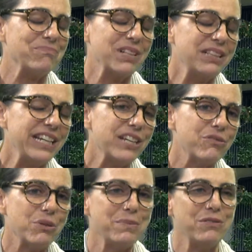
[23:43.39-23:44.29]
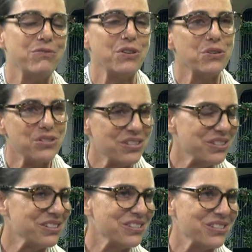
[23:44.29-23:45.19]
League of Women Voters is
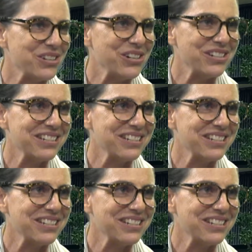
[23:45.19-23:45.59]
concerned.